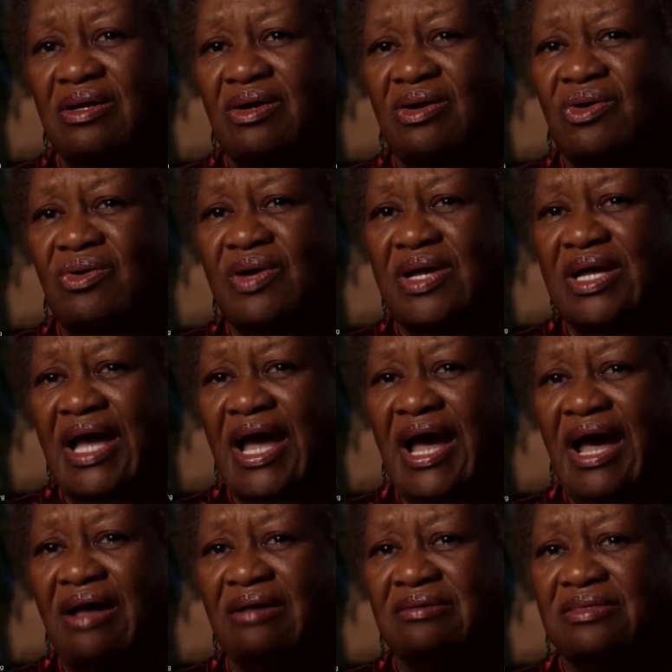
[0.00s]

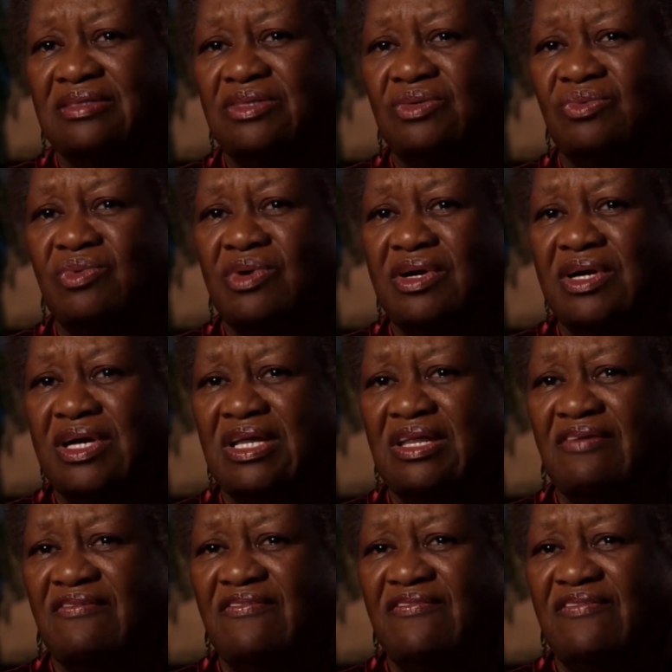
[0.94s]
going out to work
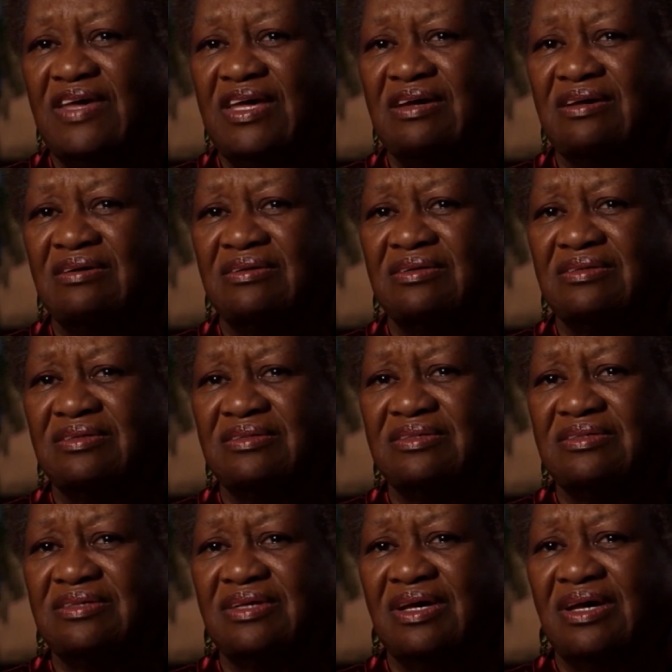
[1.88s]
in the
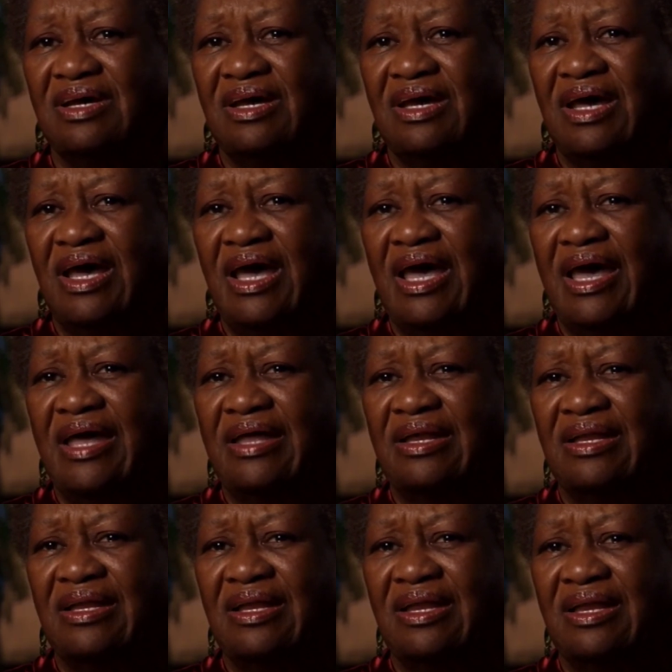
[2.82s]
fields,
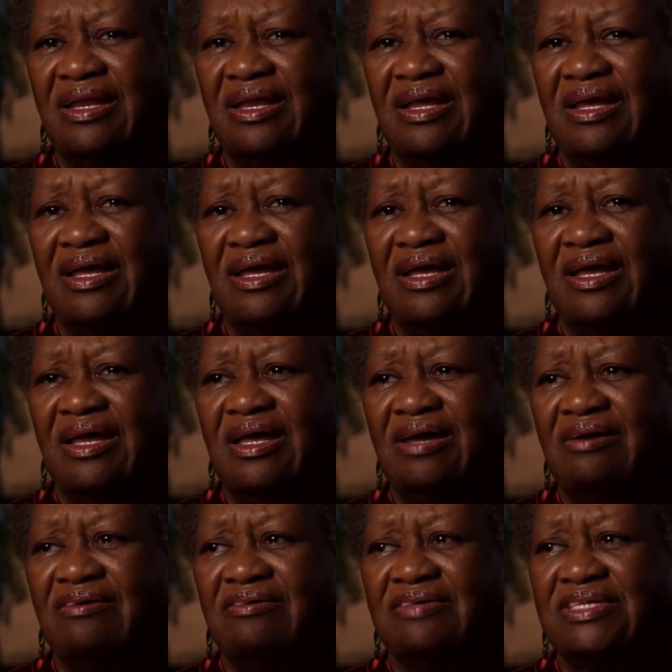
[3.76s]
and
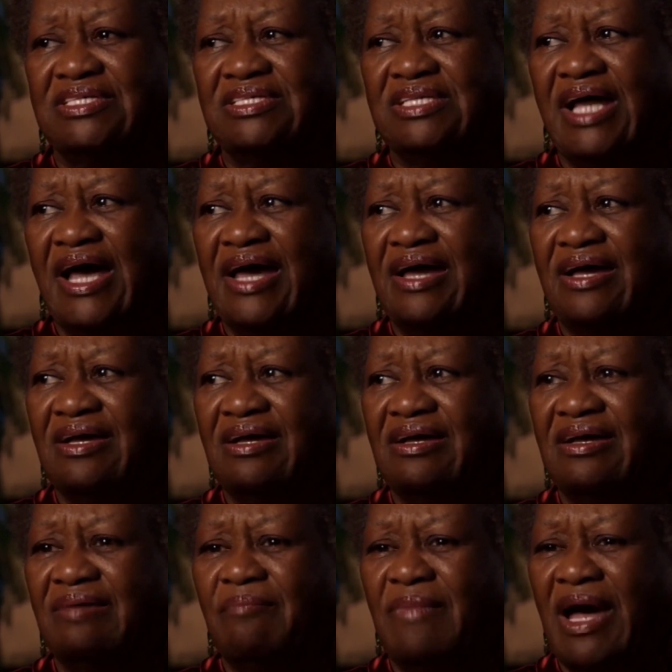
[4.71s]
it was like
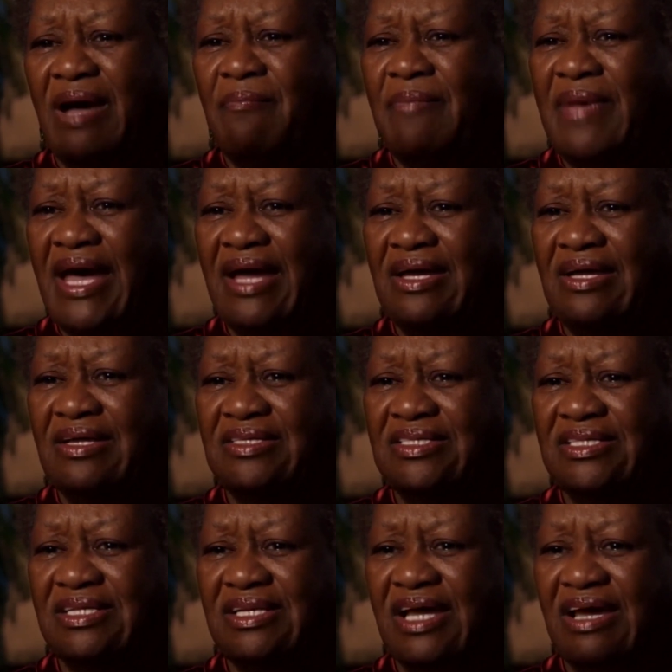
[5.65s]
back in
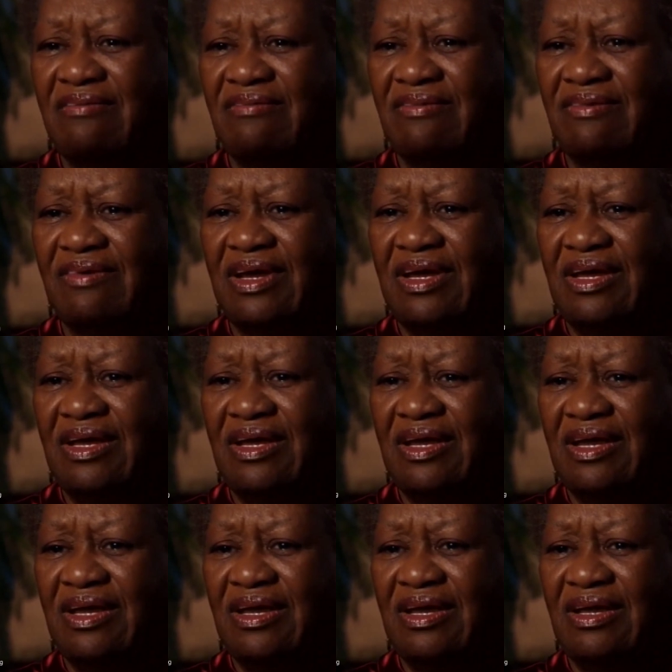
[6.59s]
slavery,
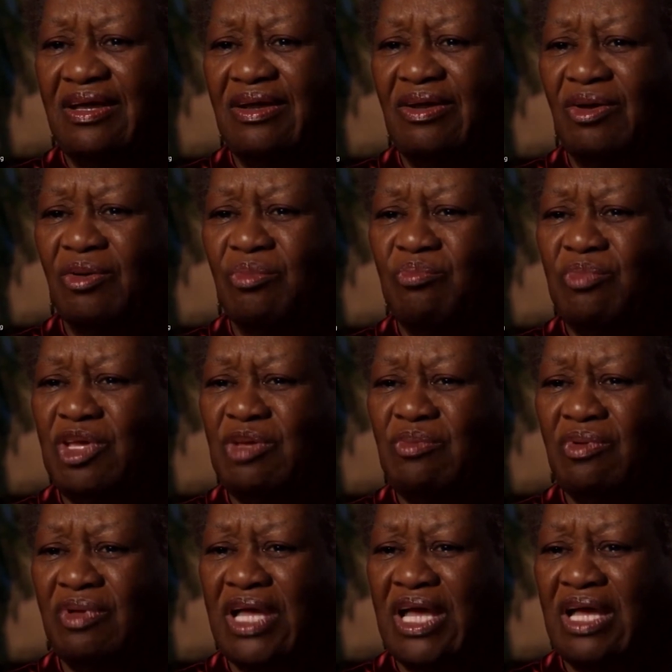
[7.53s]
you know,
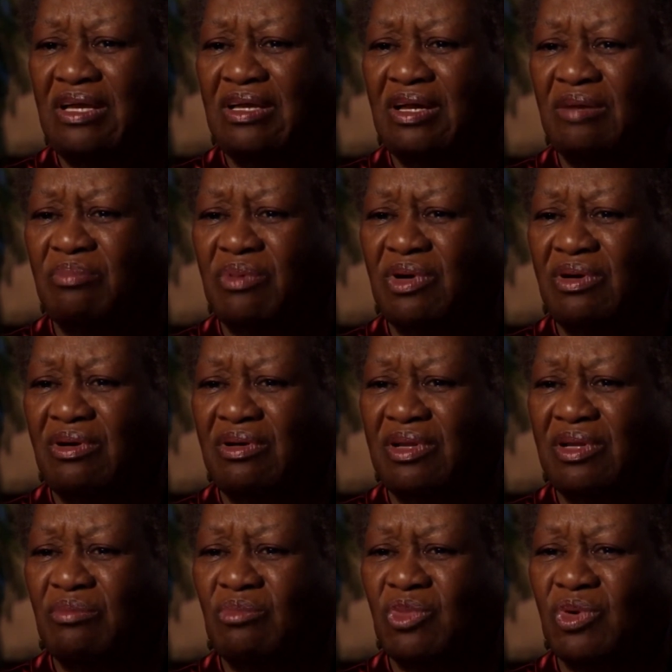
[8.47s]
people getting up
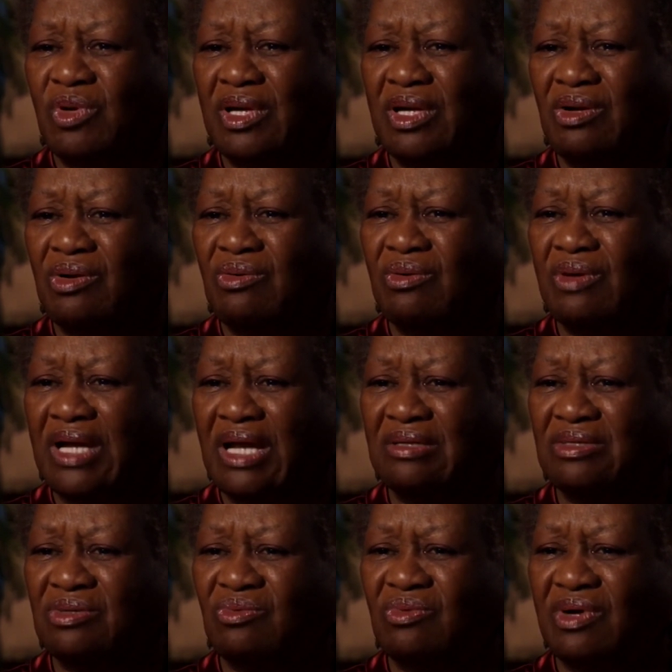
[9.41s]
early in the morning, going
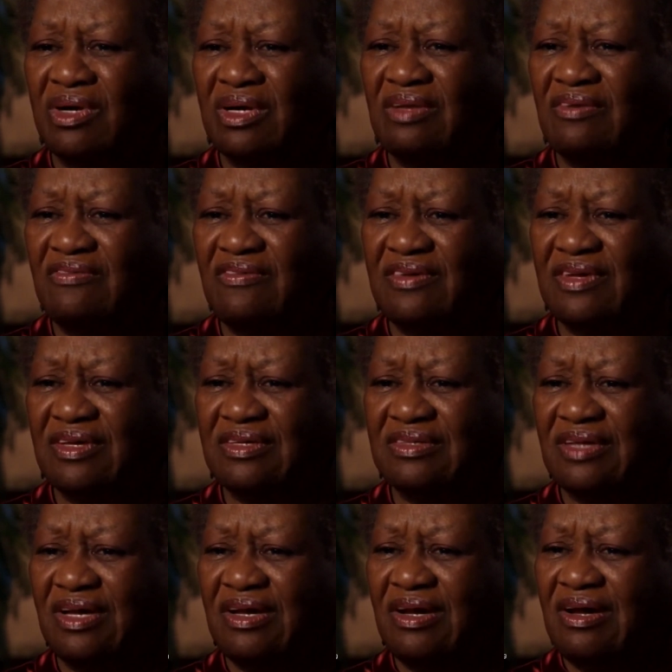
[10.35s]
out to work in the fields.